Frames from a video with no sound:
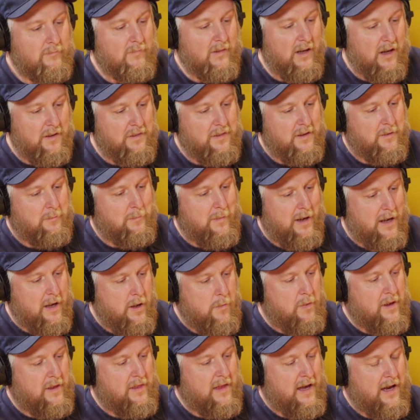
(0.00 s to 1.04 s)
I think
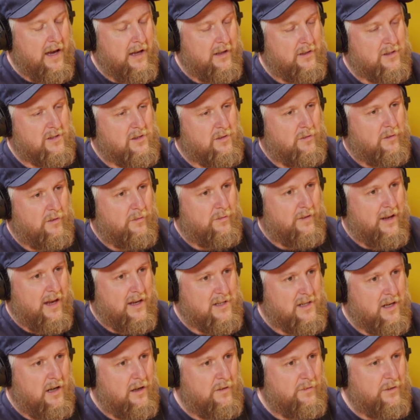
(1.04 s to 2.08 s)
maybe that sort of
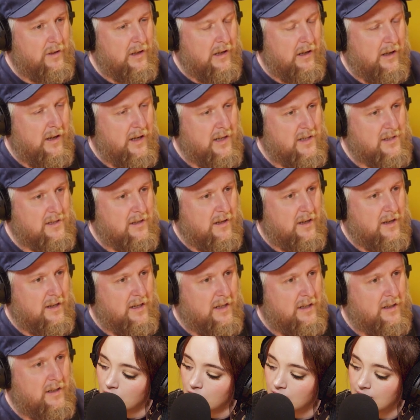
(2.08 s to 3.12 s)
gets it over the line
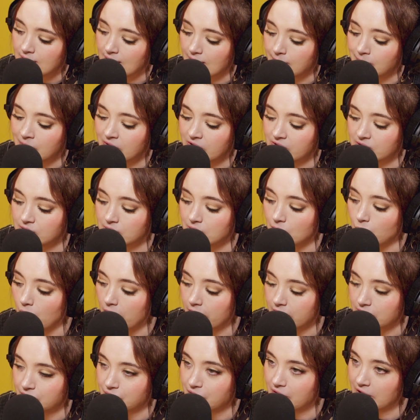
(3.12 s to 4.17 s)
slightly. Tim, this is the
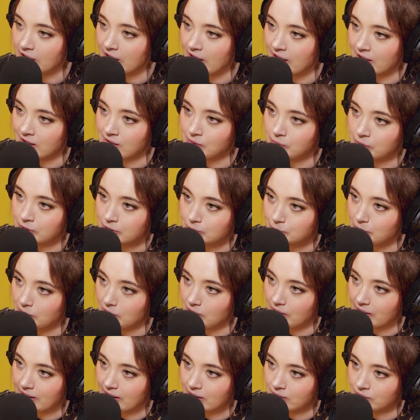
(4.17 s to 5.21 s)
worst thing anyone's brought in